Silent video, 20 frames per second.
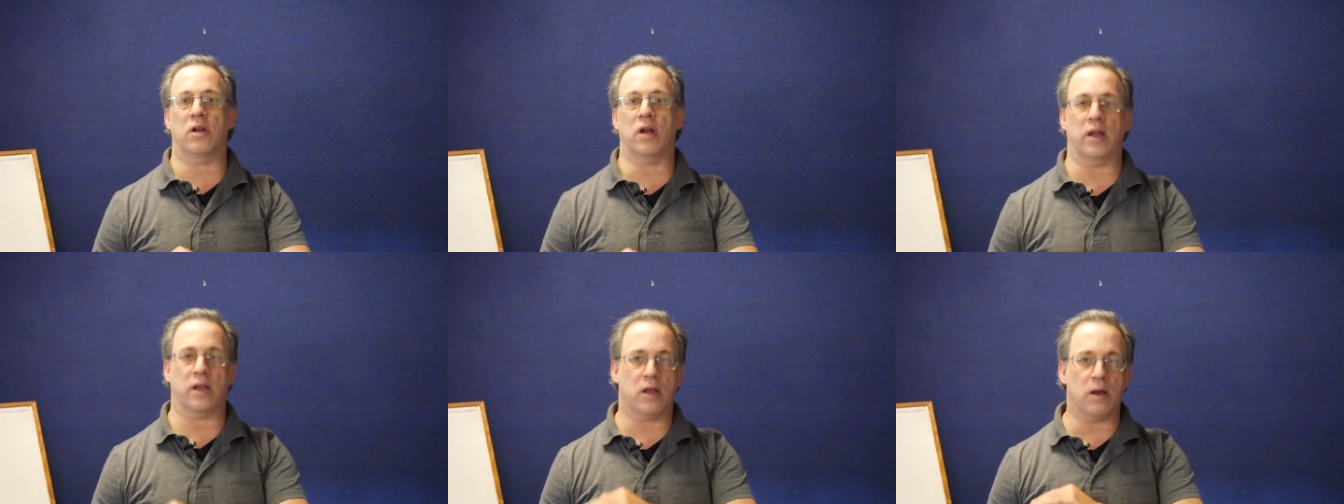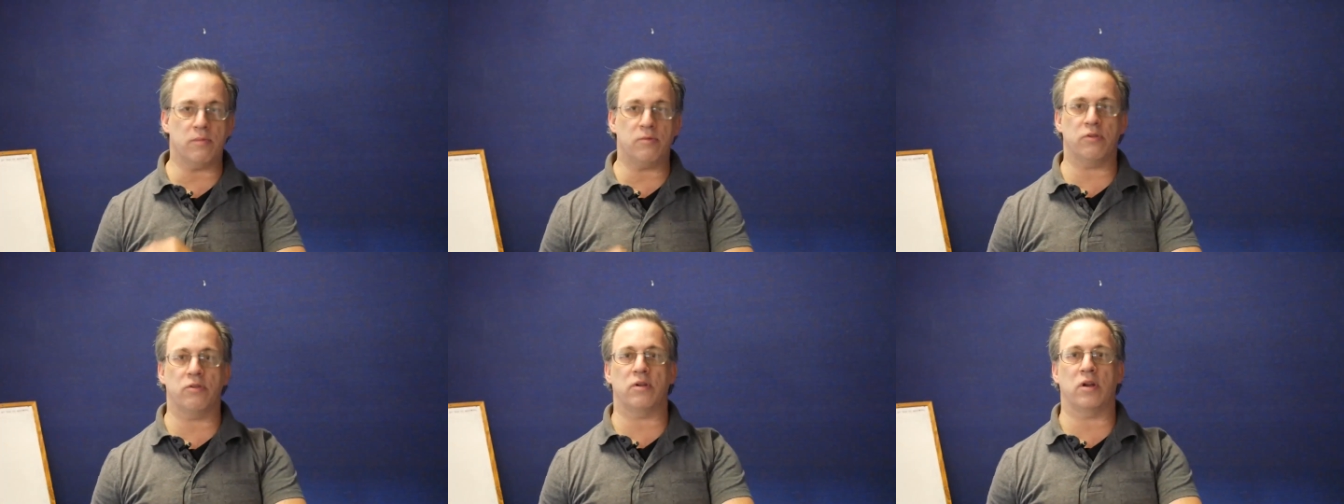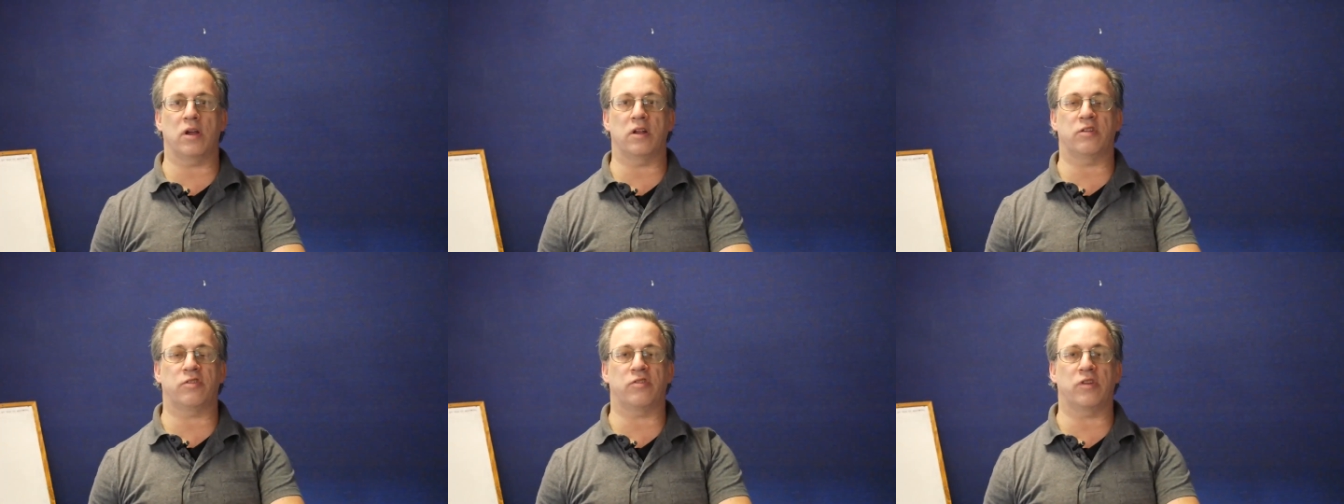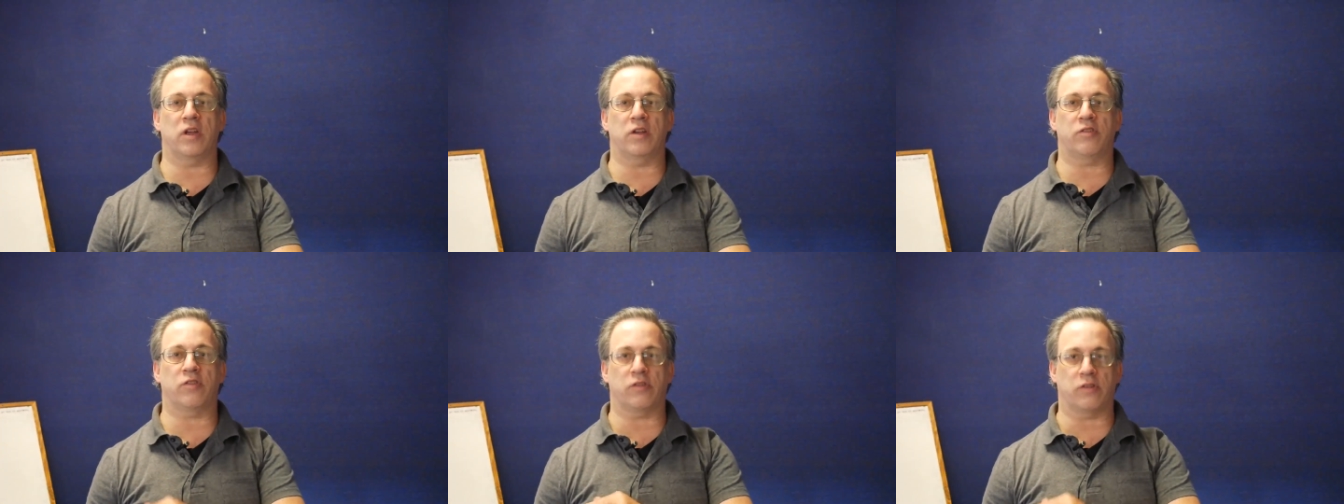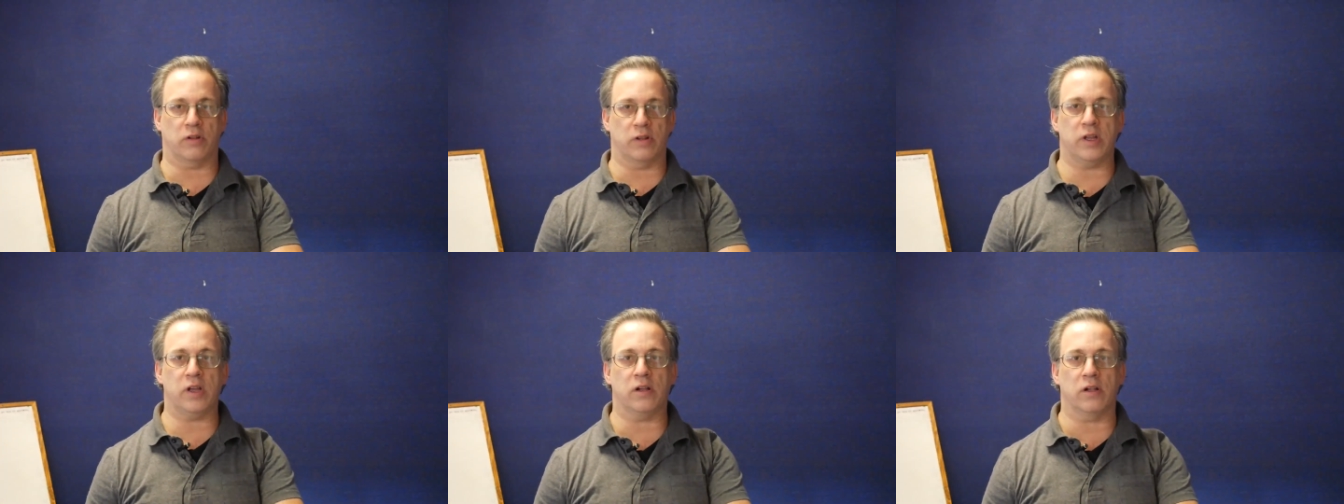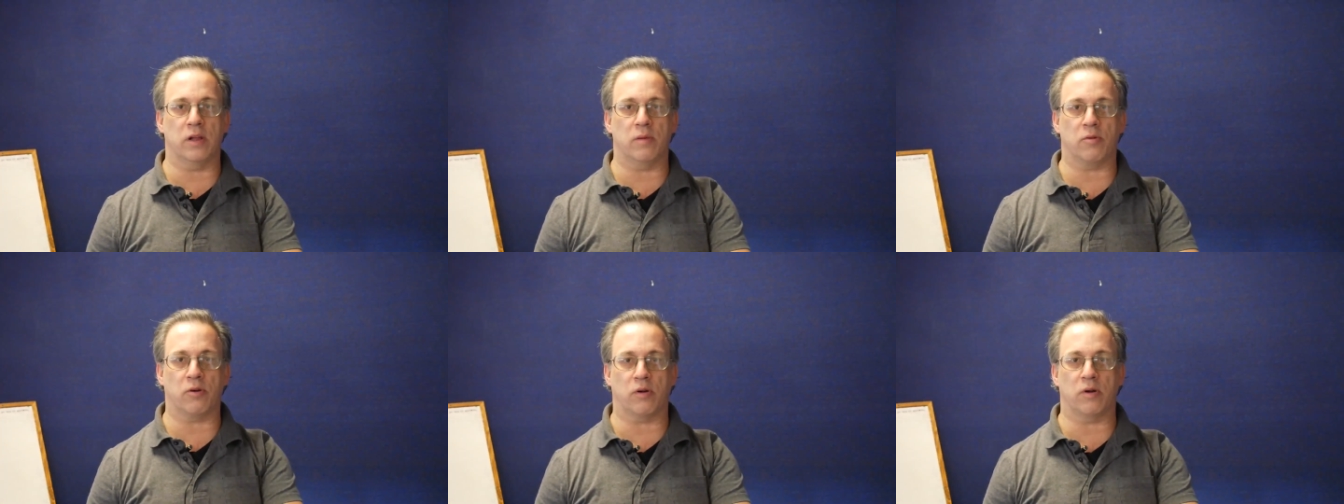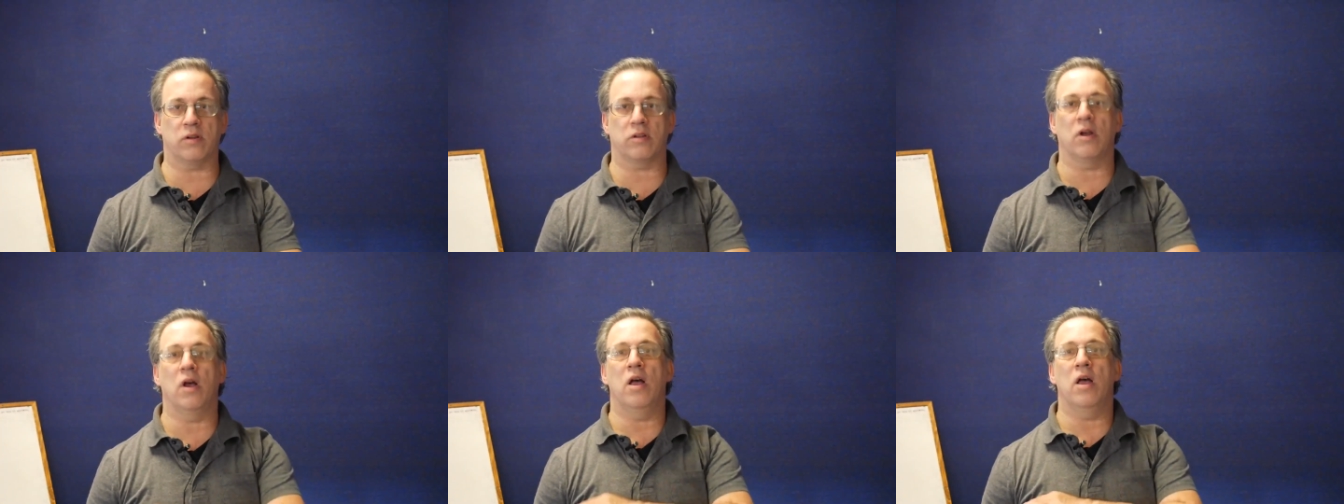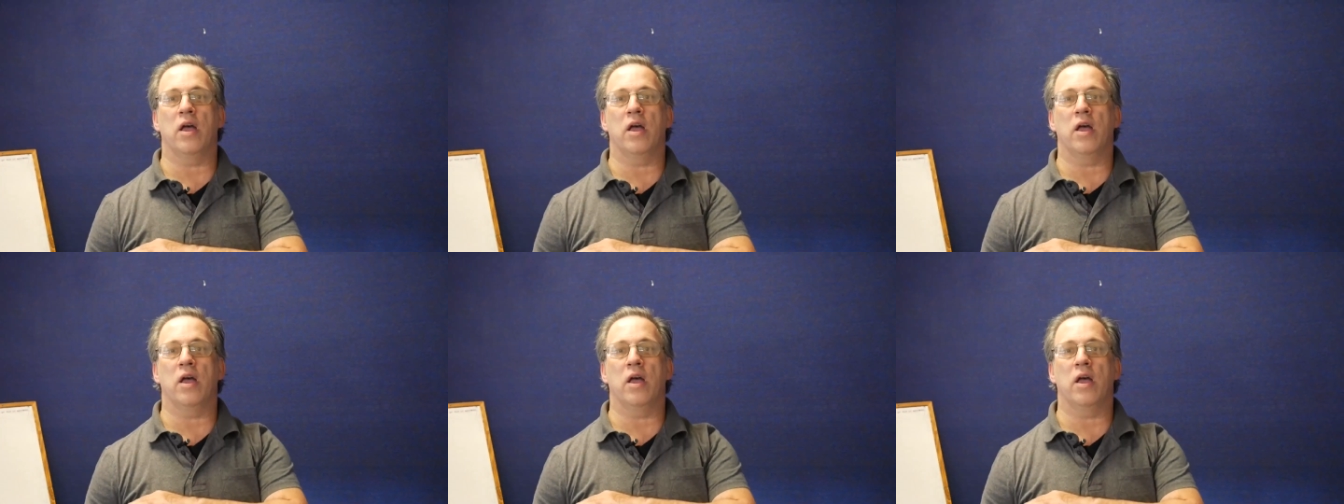I come to the United States as a legal immigrant,